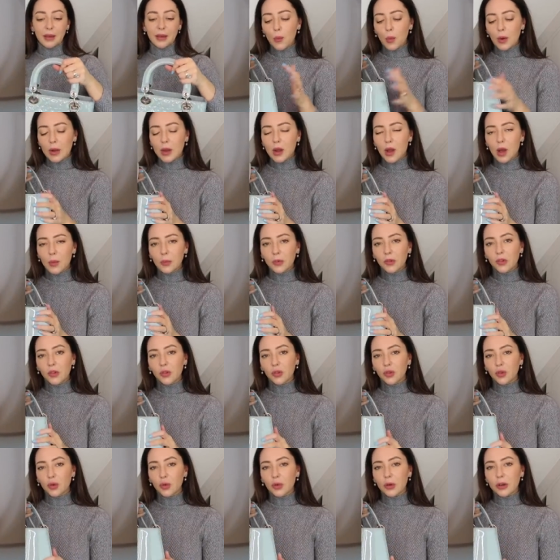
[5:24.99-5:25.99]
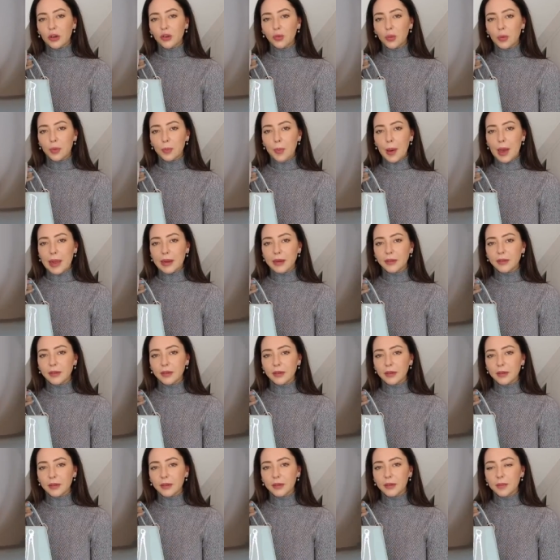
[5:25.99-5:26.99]
When it comes to storage with
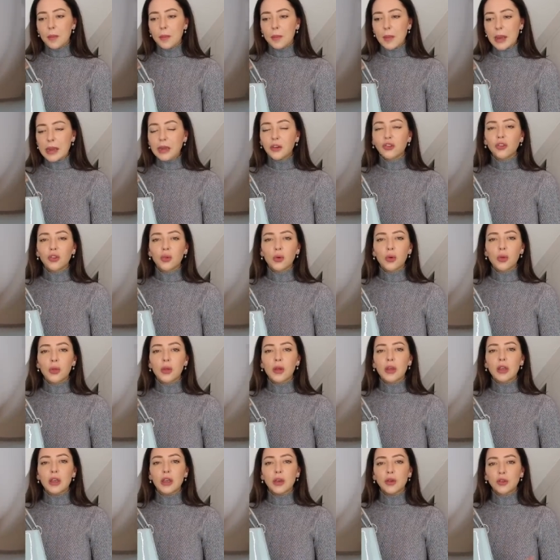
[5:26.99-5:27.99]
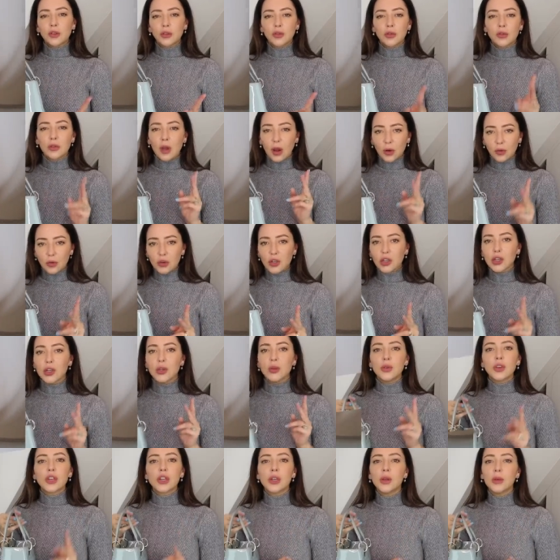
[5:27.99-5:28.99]
patent, make sure that you don't
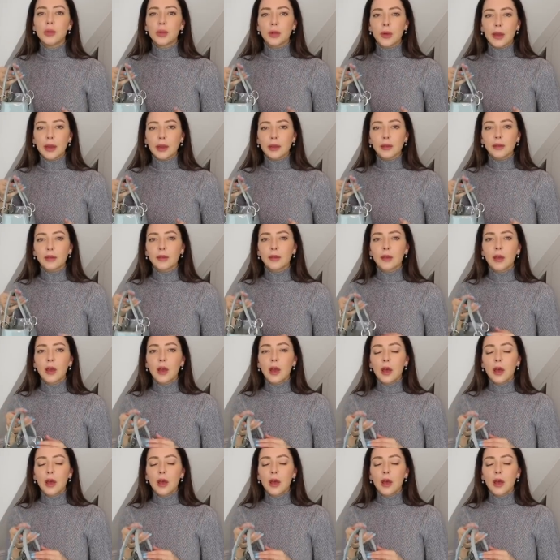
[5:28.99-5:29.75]
do two things.